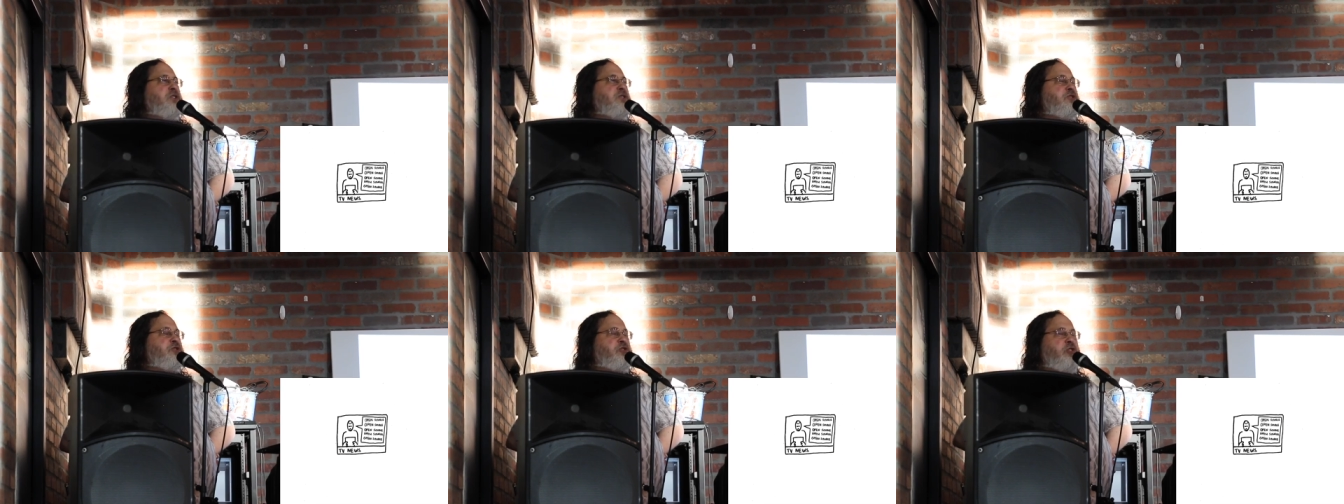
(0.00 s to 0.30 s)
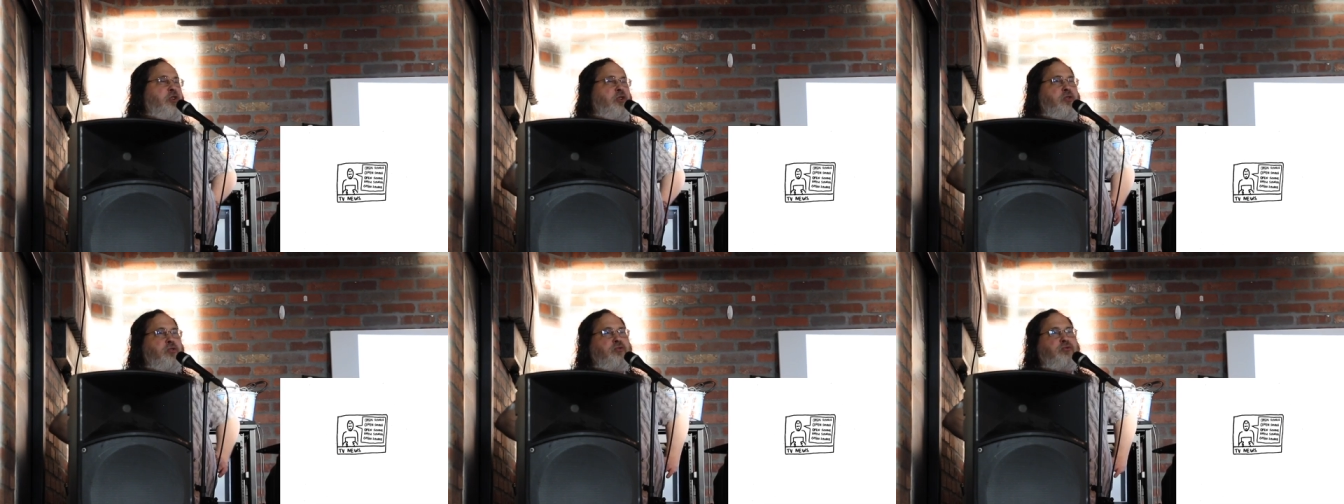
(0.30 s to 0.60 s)

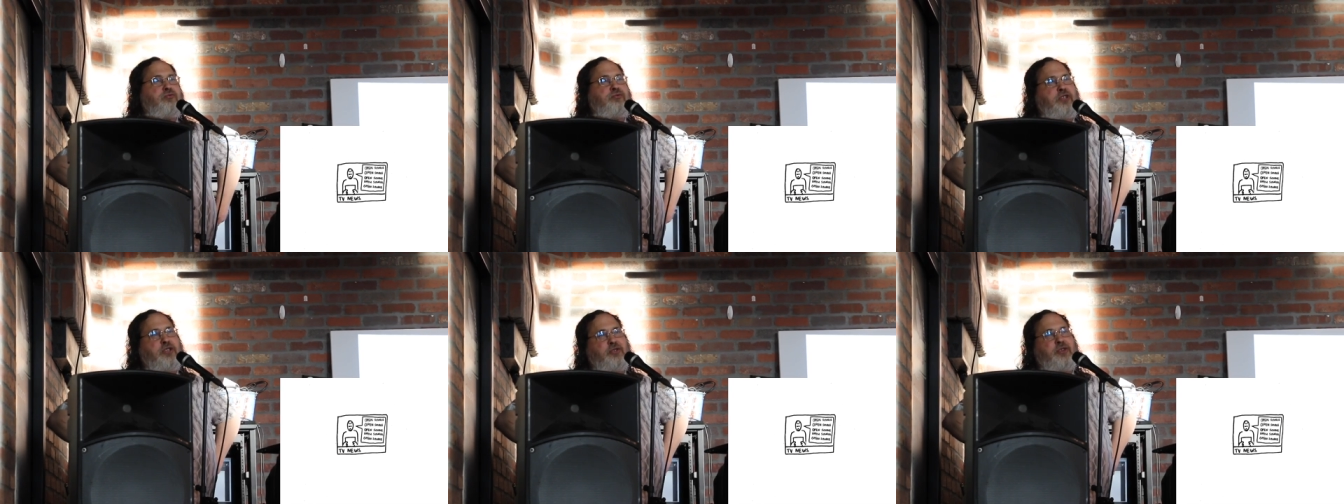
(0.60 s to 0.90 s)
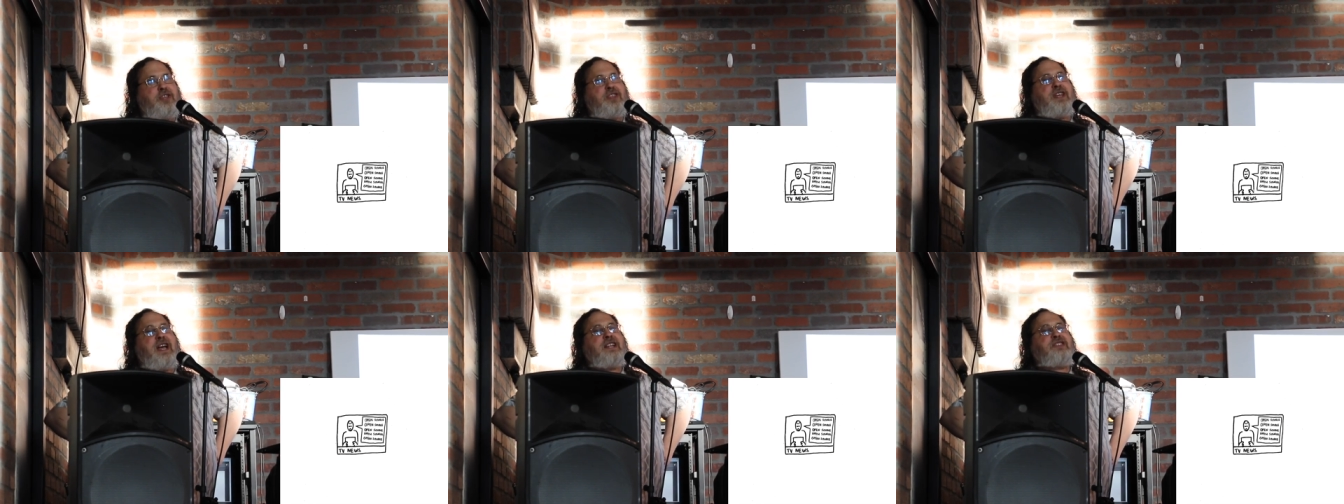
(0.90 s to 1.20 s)
So
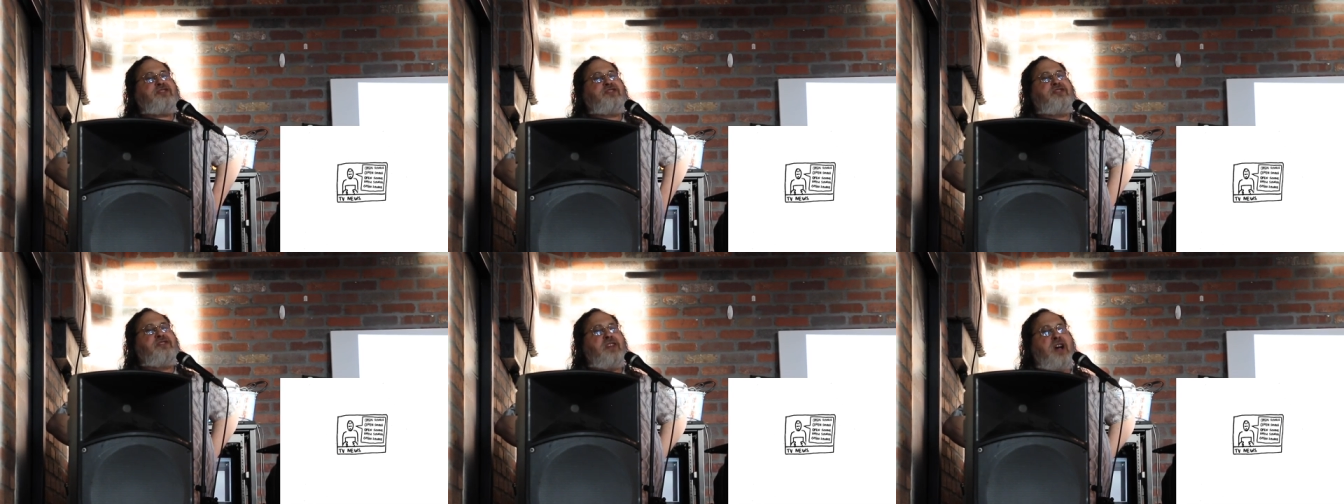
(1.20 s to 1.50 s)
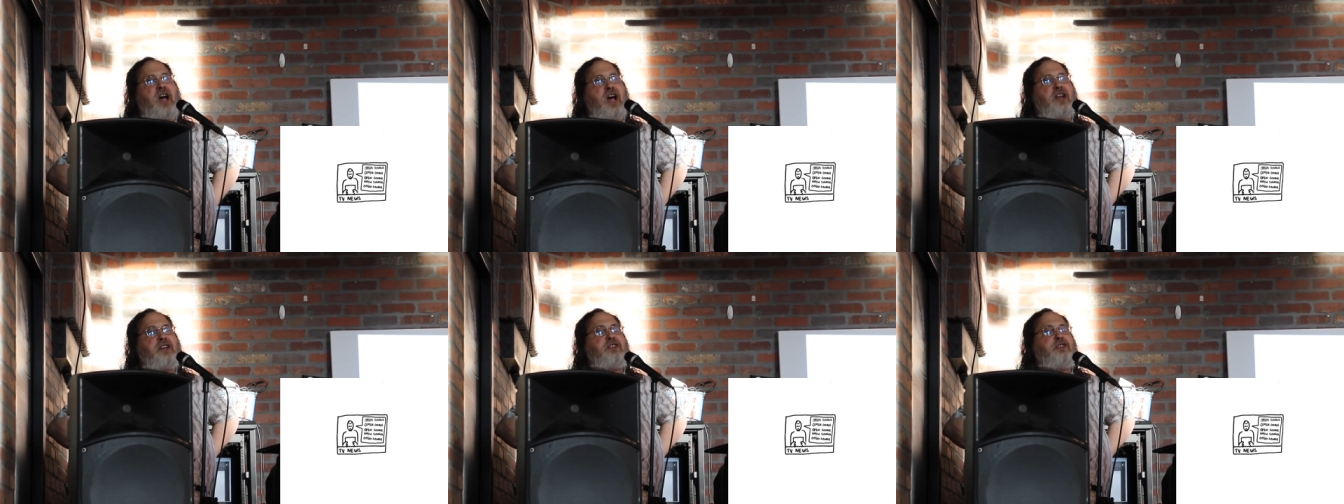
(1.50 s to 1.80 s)
really, that's
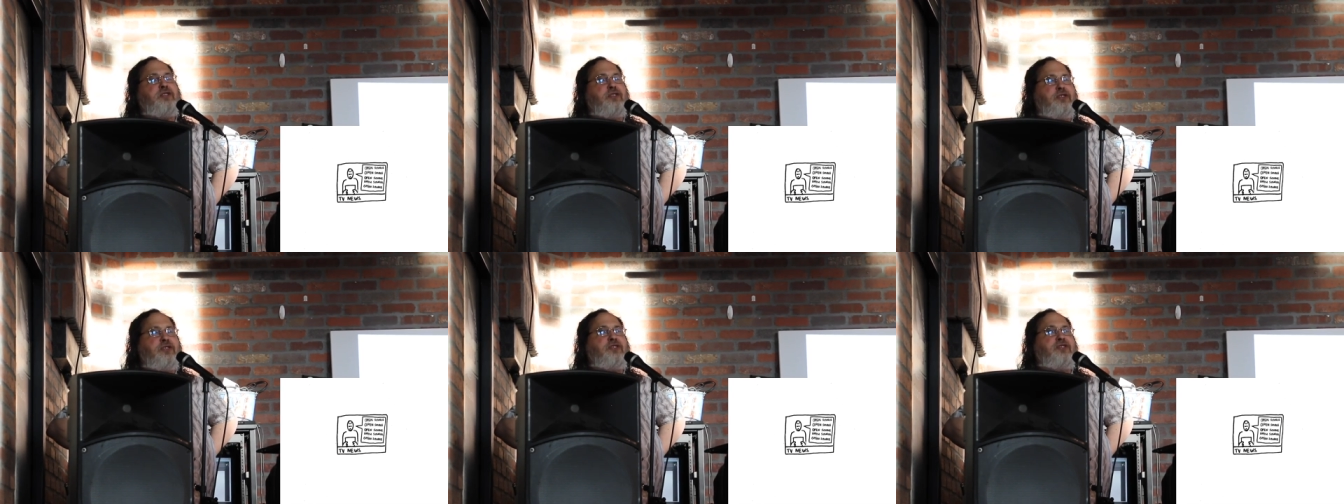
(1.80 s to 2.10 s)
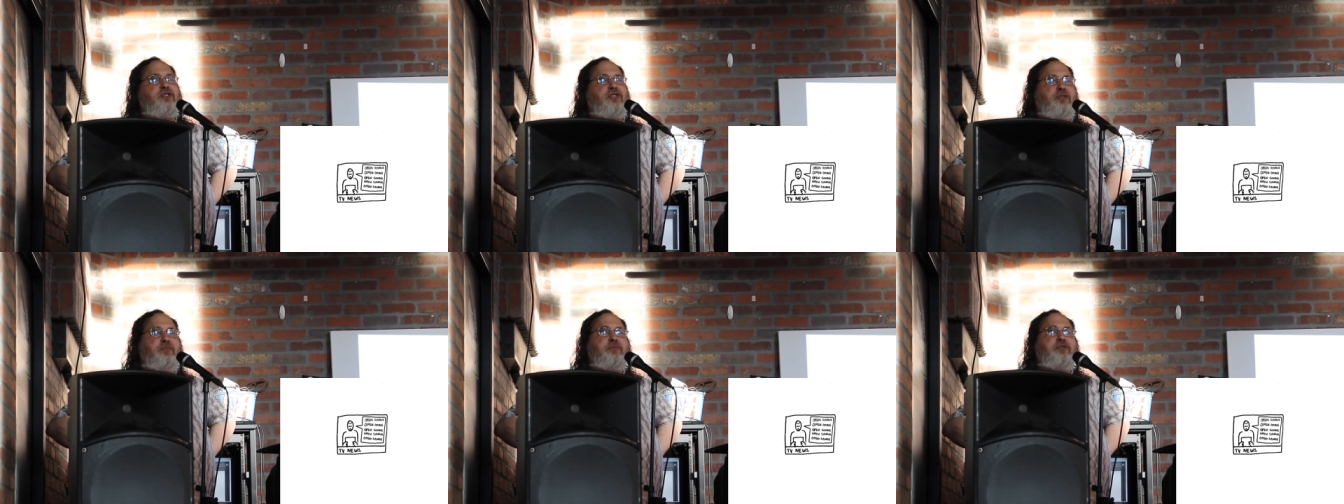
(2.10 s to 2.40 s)
not a good
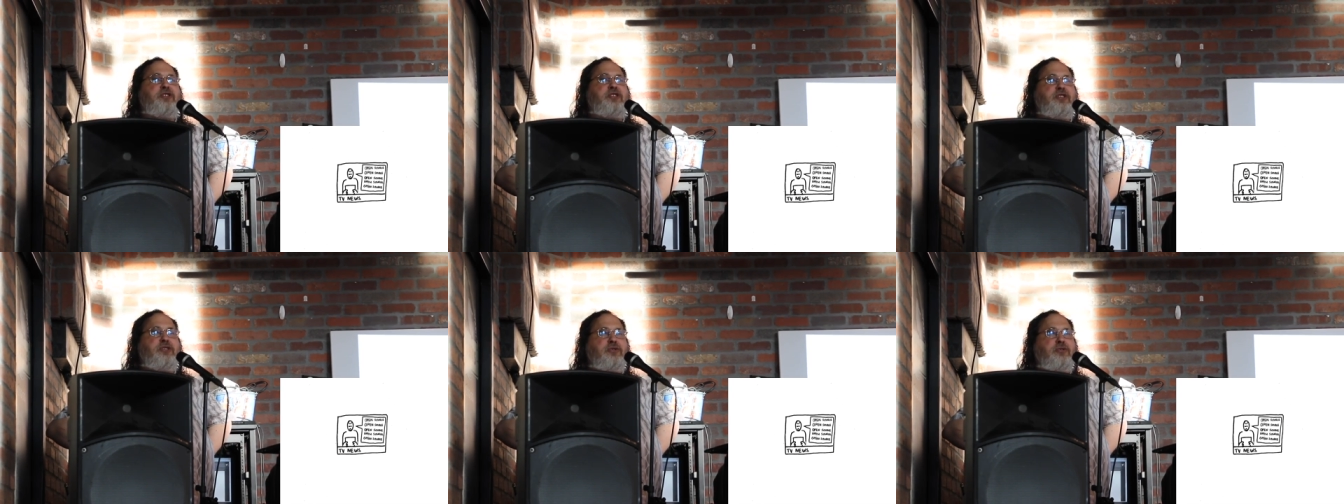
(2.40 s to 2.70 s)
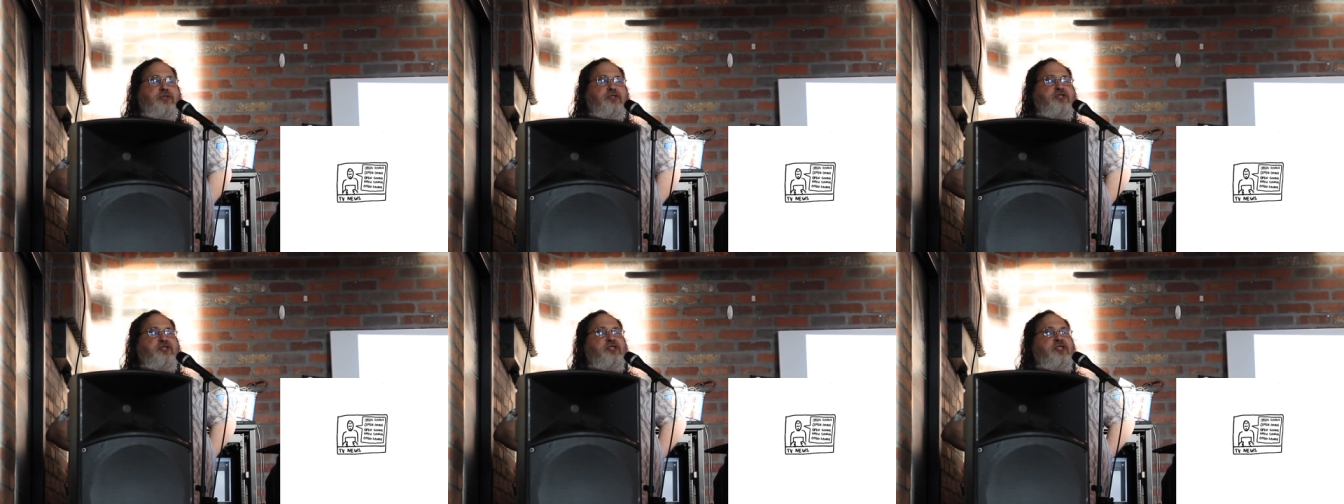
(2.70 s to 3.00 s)
term to
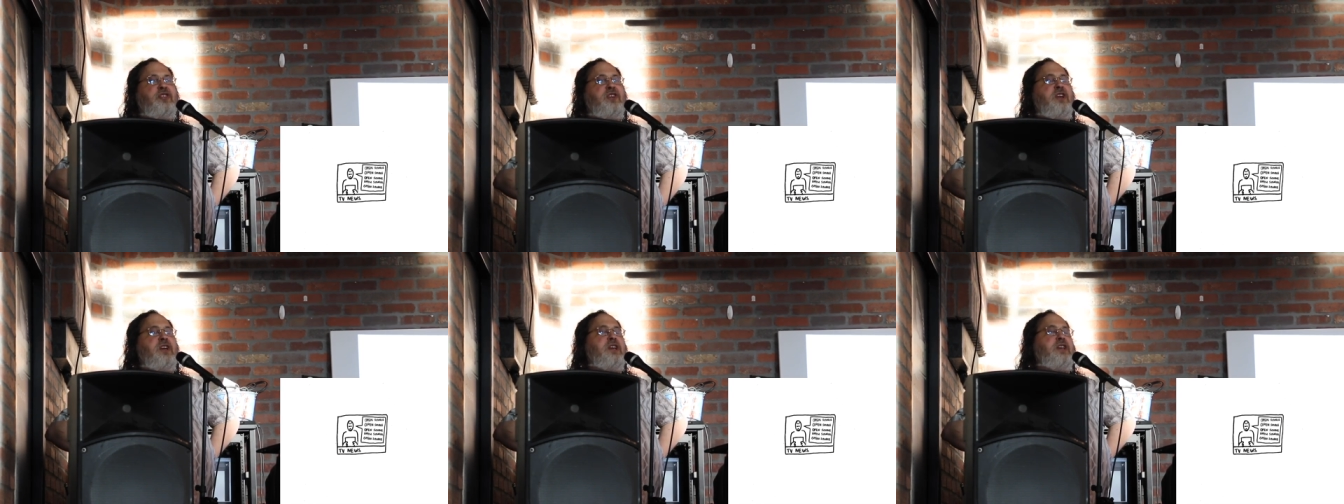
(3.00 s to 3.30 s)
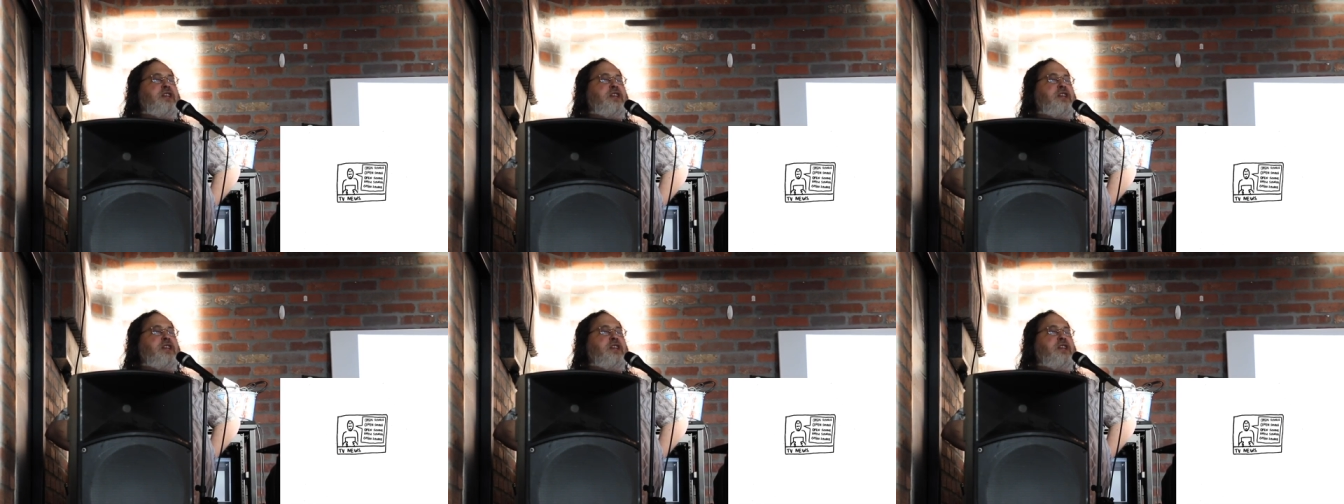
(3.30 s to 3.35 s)
use,